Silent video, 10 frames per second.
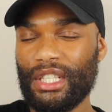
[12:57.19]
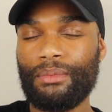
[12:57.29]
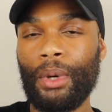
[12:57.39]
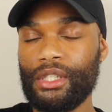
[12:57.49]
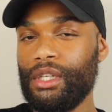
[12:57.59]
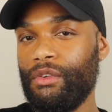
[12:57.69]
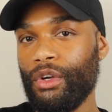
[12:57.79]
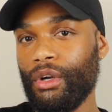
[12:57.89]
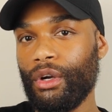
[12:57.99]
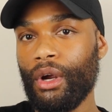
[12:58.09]
especially if
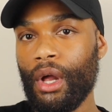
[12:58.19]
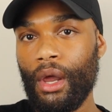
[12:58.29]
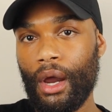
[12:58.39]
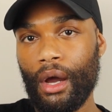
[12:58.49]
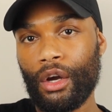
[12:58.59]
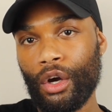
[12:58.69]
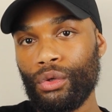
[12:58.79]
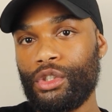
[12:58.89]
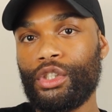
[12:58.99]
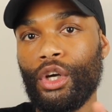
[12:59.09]
you're a
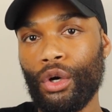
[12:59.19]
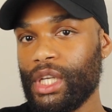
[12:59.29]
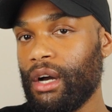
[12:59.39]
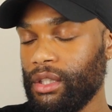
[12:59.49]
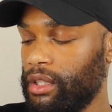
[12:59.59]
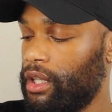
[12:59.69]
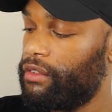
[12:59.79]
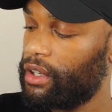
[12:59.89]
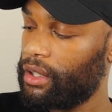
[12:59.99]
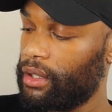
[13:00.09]
Coach Outlet
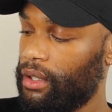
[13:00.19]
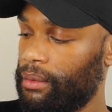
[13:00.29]
lover.